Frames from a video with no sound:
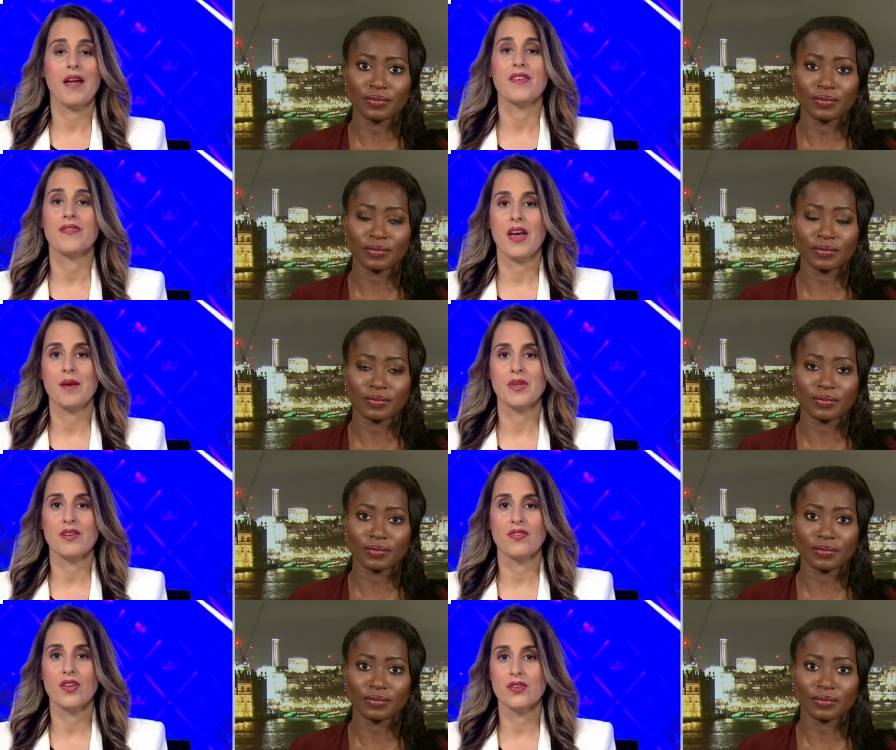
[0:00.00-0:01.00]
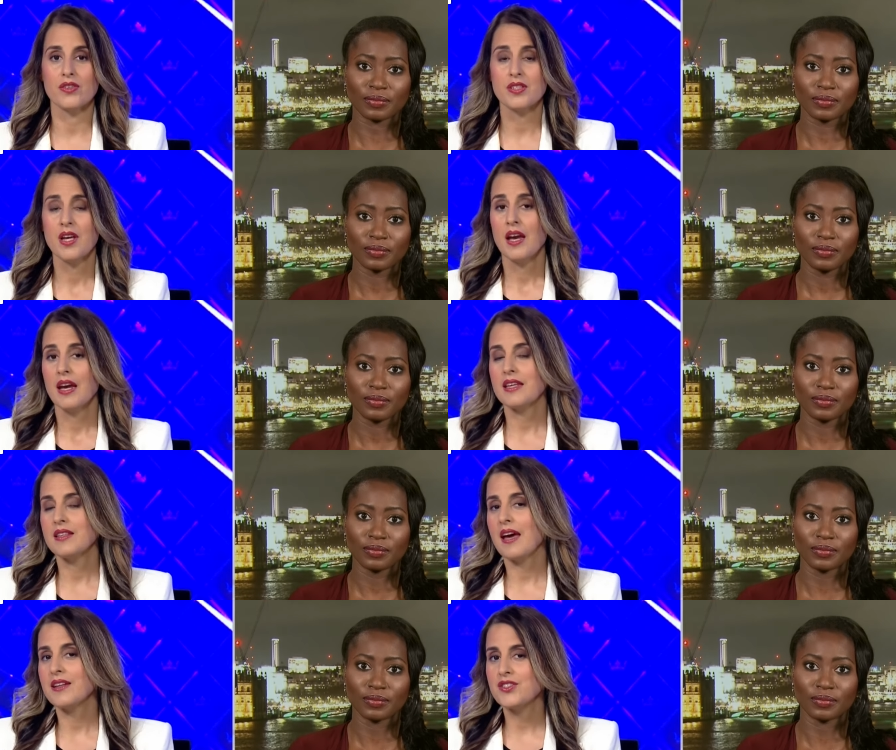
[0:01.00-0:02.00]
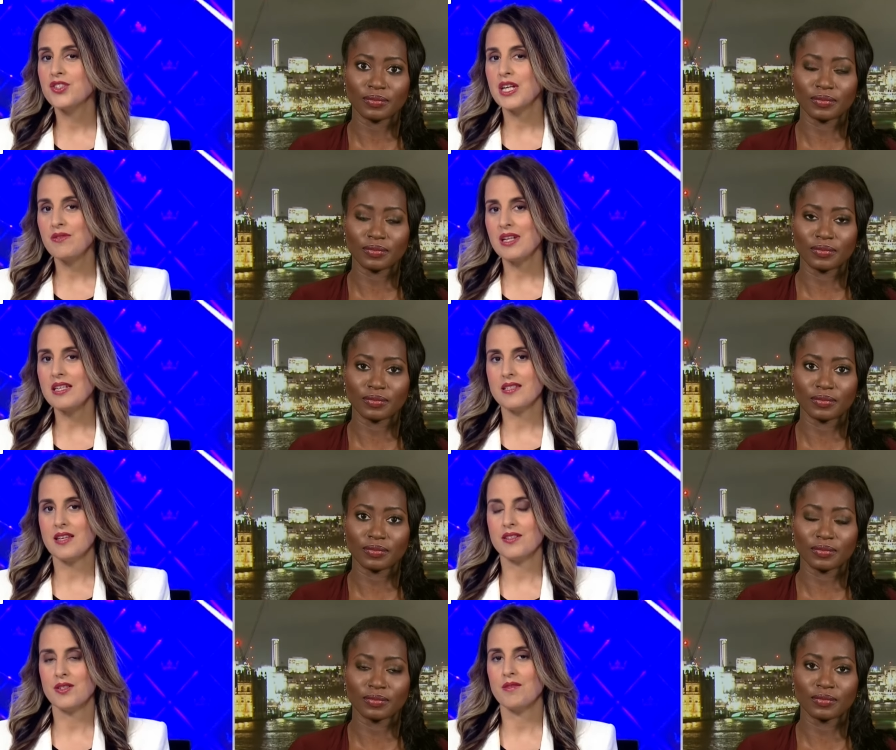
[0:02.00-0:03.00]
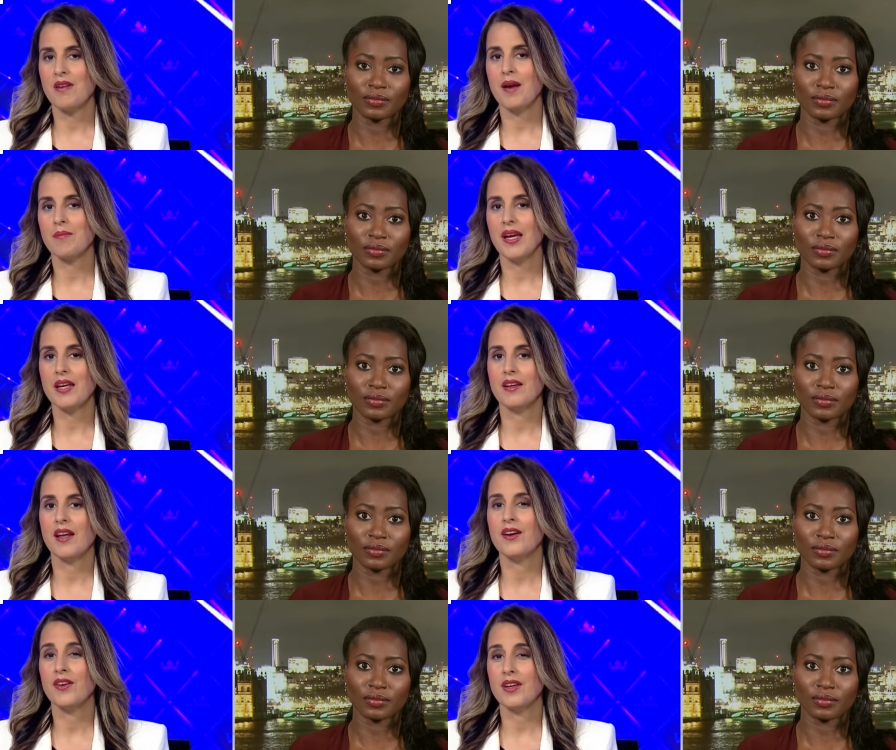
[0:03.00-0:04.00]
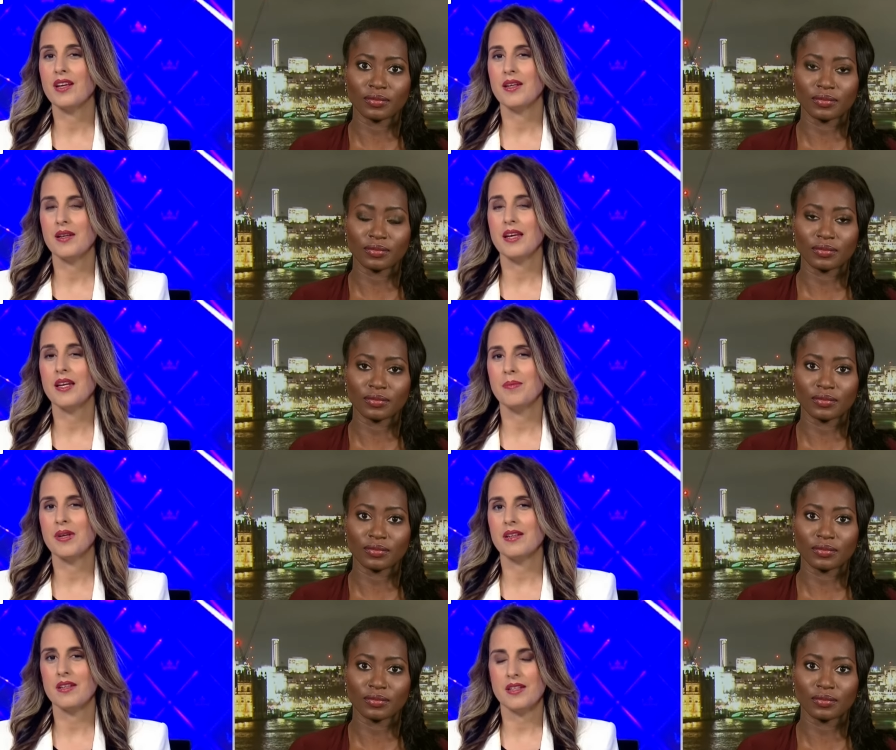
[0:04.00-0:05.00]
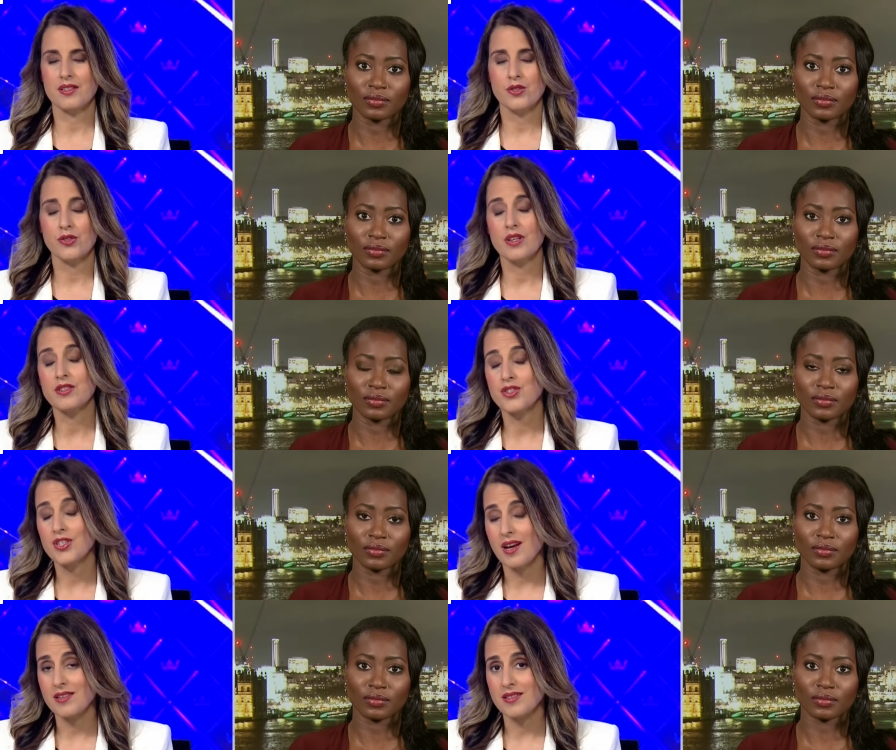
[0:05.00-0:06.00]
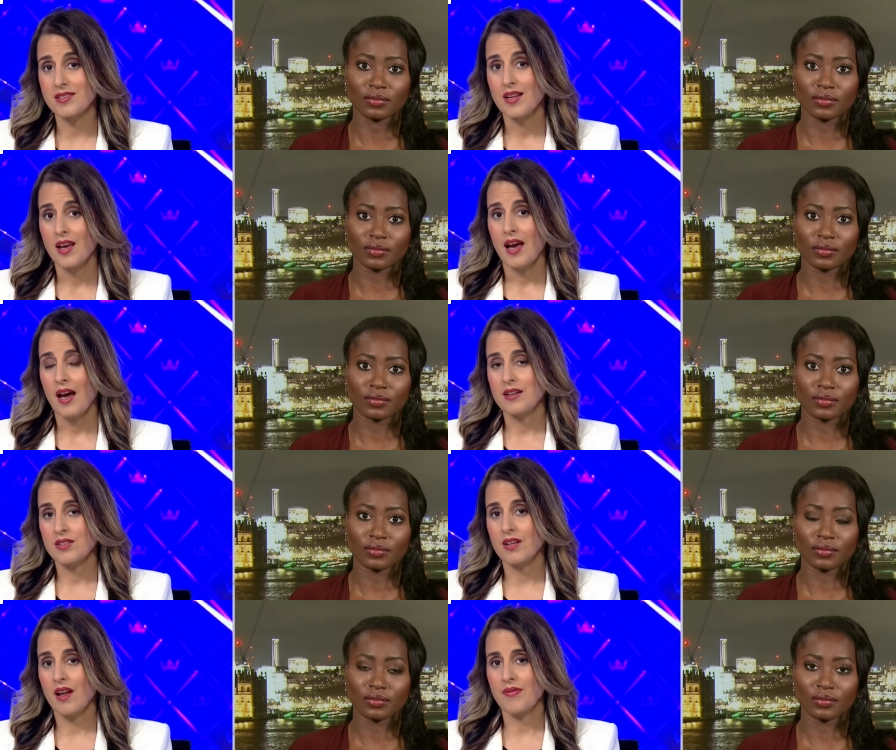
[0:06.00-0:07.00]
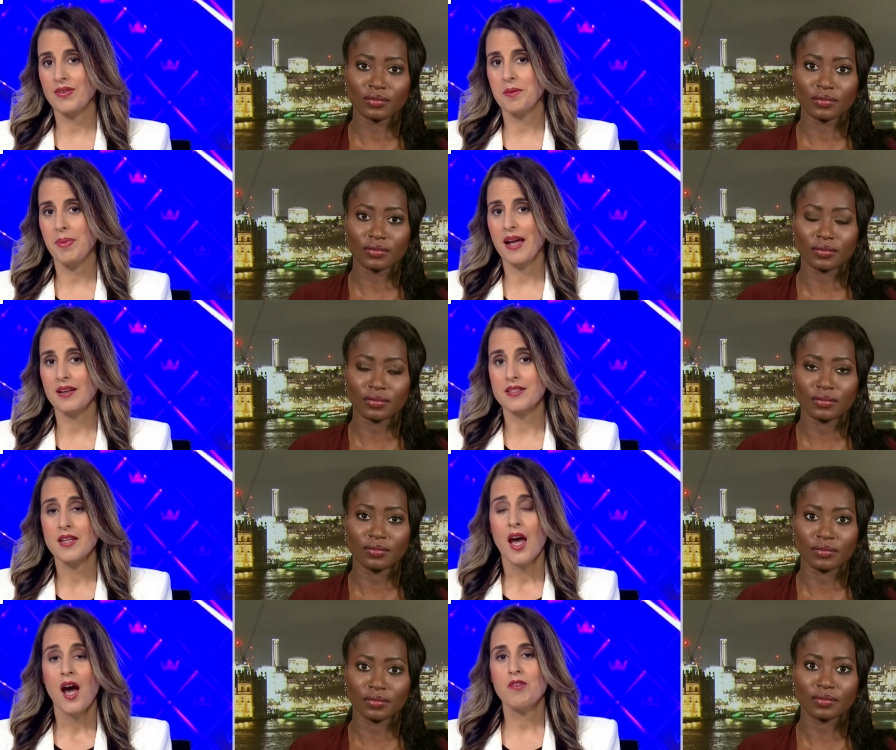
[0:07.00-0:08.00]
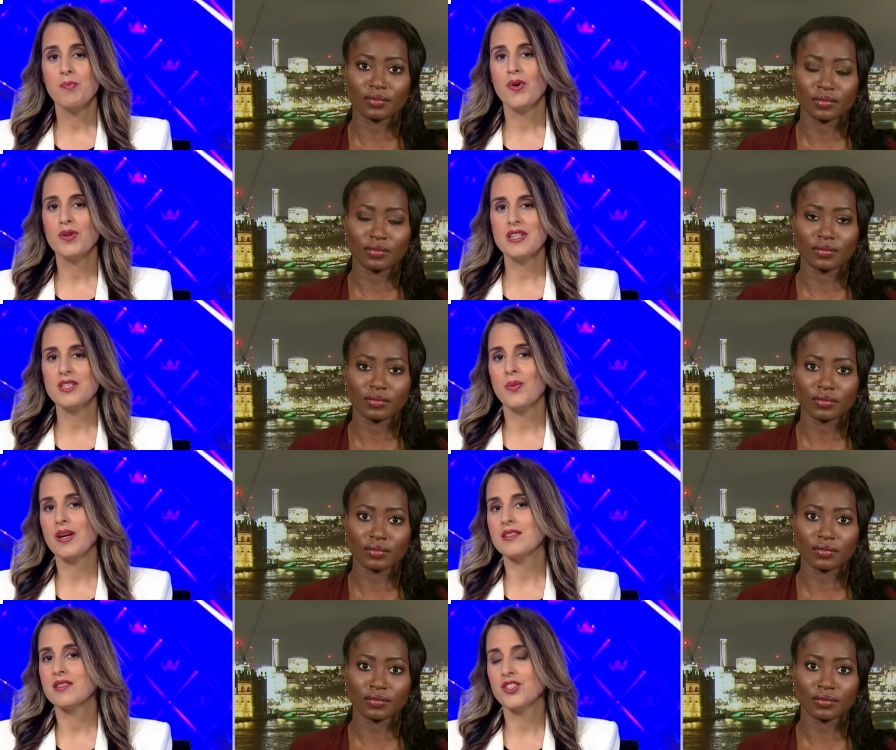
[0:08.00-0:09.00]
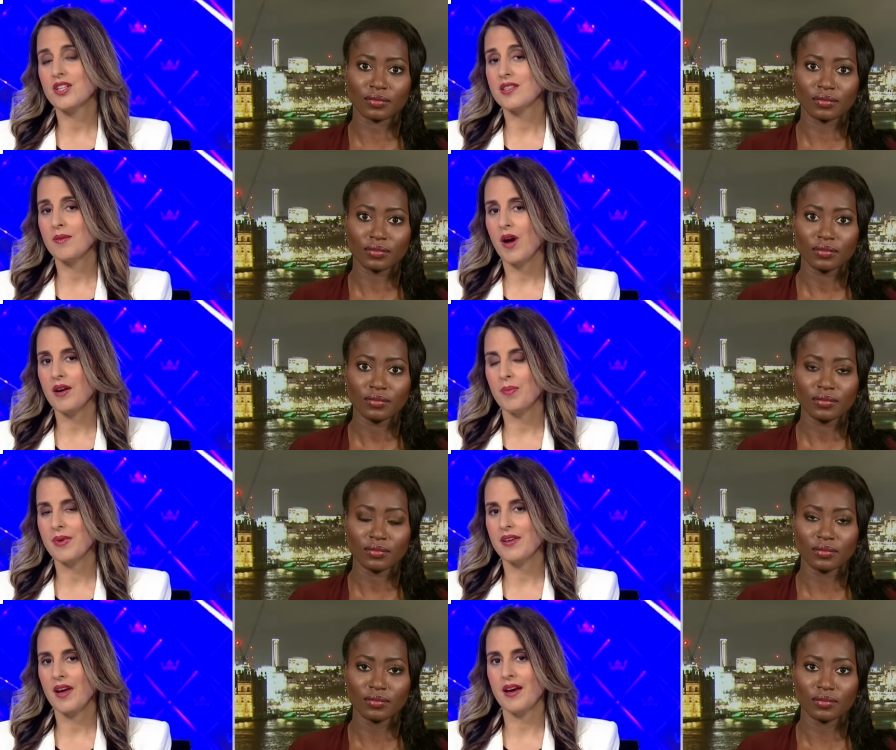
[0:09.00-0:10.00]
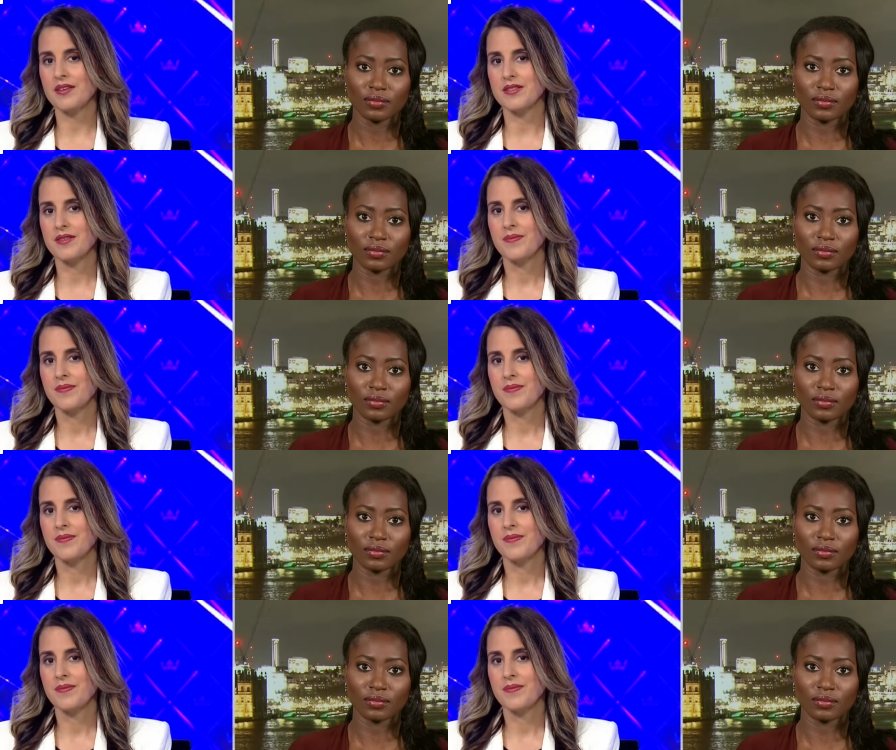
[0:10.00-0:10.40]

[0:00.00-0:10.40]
Speaker 1: the family feud, it, and it's generally centred around Meghan and her inability to adjust uh, to life in the palace. A report this week suggests it might not be the case.